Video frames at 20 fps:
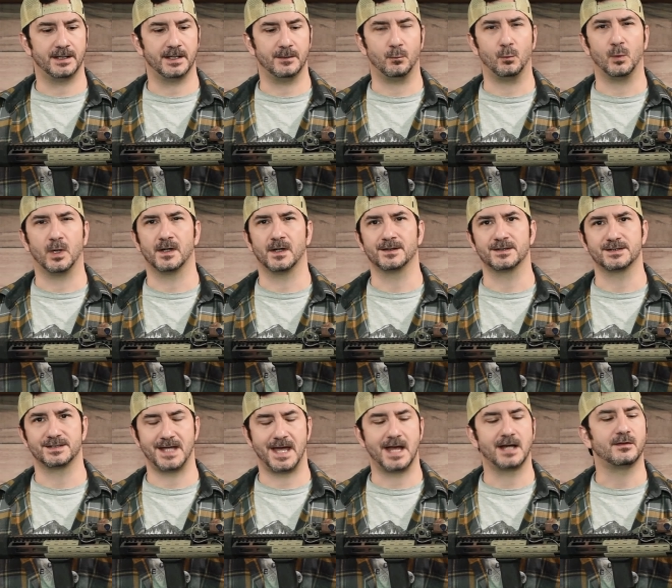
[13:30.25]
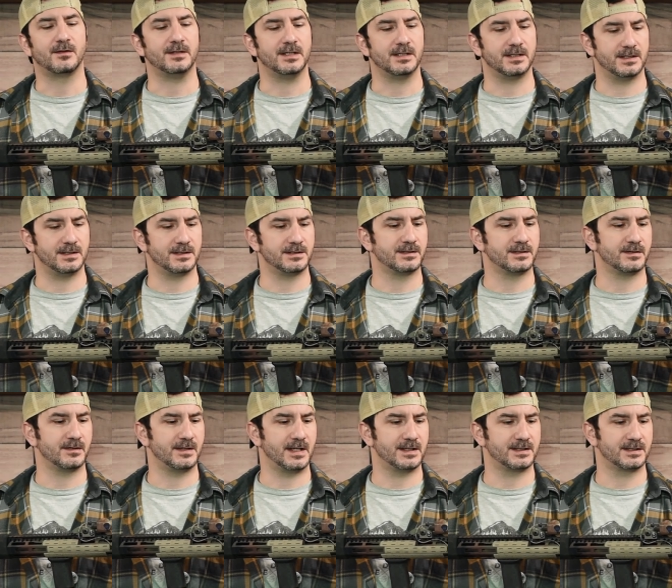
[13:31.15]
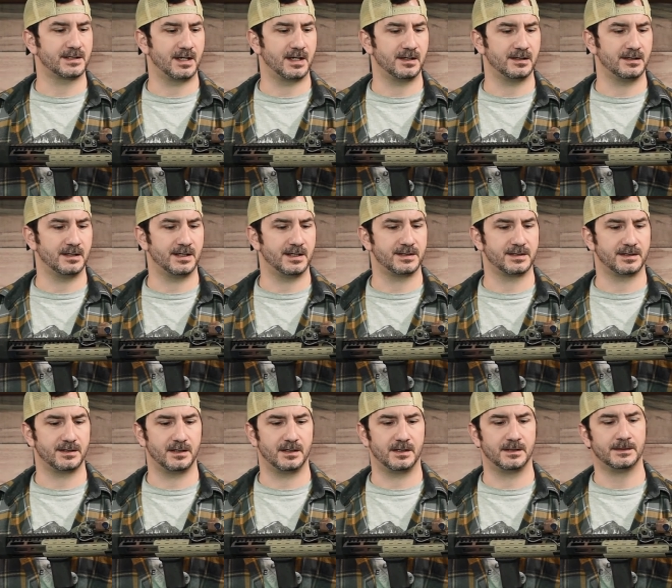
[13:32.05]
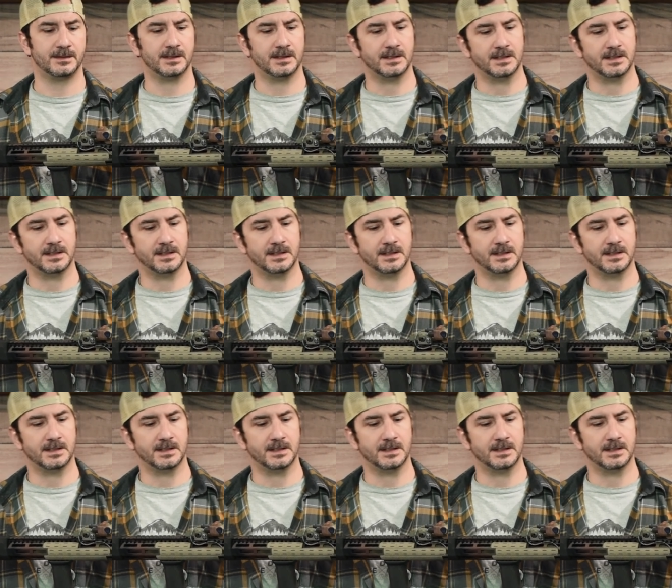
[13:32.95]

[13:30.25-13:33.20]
and where exactly it is. So that's kind of nice there.